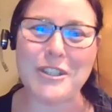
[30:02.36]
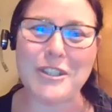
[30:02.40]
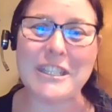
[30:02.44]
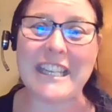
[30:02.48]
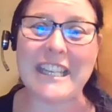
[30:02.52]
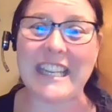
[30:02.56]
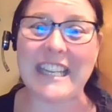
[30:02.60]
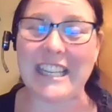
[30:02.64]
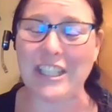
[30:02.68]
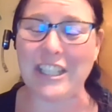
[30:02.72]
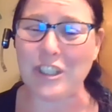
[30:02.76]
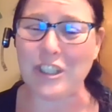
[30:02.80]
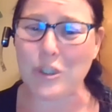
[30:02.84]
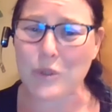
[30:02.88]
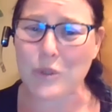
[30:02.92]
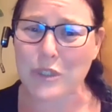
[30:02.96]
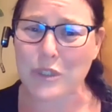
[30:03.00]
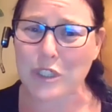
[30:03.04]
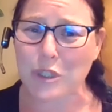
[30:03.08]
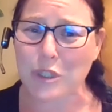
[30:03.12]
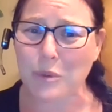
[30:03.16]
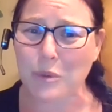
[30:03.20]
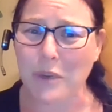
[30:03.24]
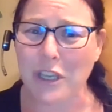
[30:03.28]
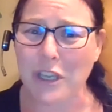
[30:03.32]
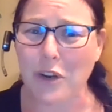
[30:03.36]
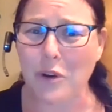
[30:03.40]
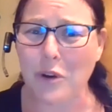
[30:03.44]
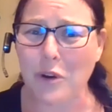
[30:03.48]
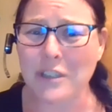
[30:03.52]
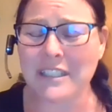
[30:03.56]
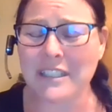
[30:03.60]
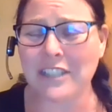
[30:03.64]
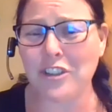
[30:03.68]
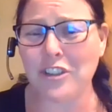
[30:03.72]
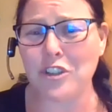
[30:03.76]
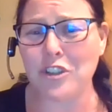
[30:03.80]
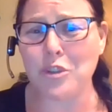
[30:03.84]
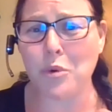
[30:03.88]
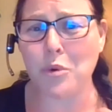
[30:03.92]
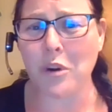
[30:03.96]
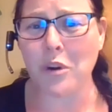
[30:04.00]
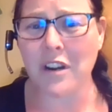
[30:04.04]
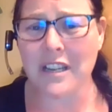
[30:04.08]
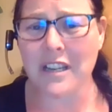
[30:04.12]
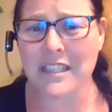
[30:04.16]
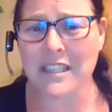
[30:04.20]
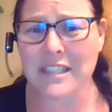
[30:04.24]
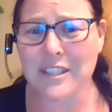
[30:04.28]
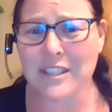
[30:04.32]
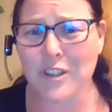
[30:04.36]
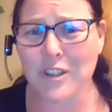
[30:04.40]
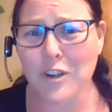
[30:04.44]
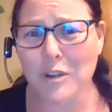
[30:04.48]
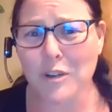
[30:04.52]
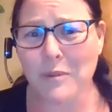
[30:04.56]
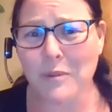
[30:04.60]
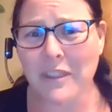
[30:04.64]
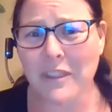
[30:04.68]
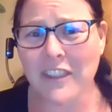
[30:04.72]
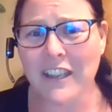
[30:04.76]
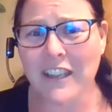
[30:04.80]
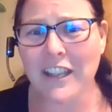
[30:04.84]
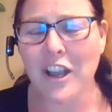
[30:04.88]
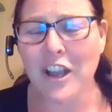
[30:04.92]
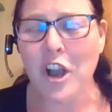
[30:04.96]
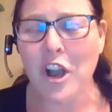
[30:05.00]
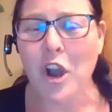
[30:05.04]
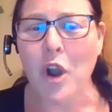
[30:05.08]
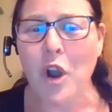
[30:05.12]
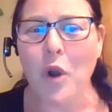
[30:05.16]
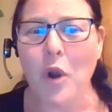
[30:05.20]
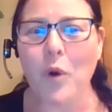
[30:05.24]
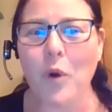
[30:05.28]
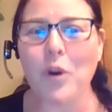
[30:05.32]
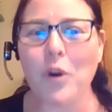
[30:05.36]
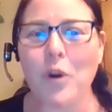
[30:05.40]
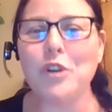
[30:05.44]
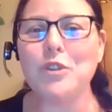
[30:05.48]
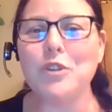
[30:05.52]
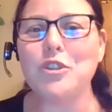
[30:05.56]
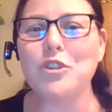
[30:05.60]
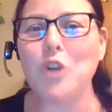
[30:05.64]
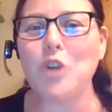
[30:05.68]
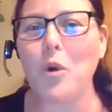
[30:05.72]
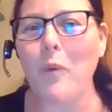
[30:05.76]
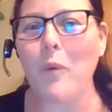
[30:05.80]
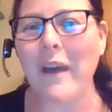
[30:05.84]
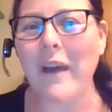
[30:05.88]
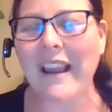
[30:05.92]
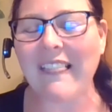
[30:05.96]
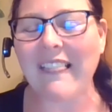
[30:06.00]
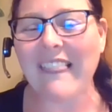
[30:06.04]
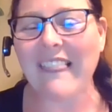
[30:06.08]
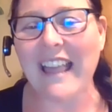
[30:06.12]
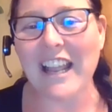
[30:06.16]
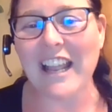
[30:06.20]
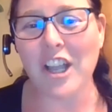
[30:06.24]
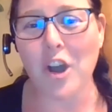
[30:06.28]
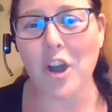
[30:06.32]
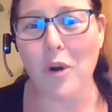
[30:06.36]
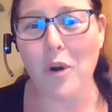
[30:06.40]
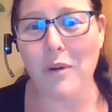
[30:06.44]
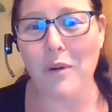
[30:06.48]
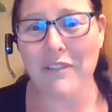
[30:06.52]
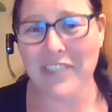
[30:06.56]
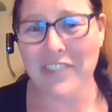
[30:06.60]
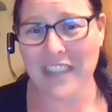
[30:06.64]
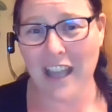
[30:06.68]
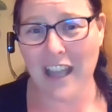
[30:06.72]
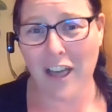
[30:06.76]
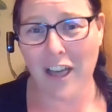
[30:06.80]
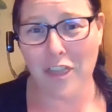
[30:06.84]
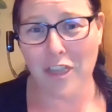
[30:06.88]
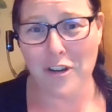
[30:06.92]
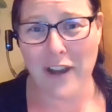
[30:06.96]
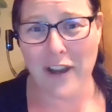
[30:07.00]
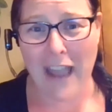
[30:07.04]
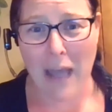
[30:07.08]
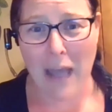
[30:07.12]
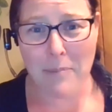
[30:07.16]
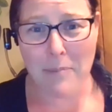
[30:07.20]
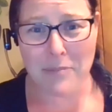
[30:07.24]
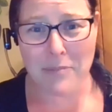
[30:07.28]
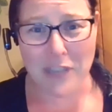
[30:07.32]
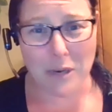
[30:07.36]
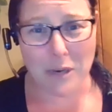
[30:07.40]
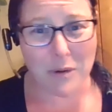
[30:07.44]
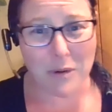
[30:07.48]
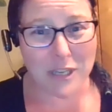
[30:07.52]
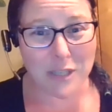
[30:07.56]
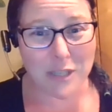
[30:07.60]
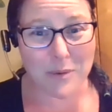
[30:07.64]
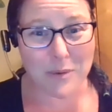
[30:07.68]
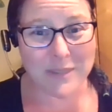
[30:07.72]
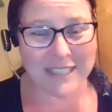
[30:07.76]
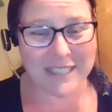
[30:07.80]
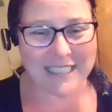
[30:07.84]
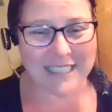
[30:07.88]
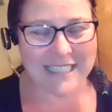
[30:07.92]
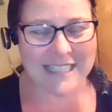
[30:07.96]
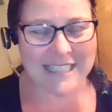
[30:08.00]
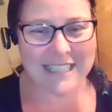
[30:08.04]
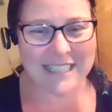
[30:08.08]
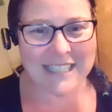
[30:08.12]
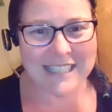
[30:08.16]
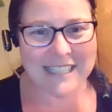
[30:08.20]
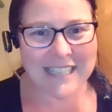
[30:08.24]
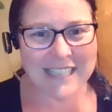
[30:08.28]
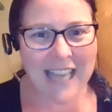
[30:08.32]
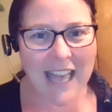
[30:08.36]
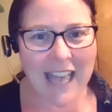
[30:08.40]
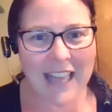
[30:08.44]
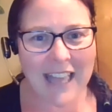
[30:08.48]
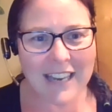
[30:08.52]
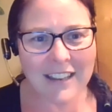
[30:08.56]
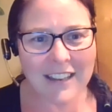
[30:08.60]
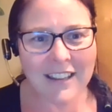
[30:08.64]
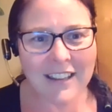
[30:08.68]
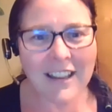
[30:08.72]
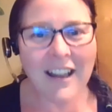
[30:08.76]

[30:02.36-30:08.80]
getting used to it, or teachers who are uncertain with it, or who don't want to let go of the other app they were using instead.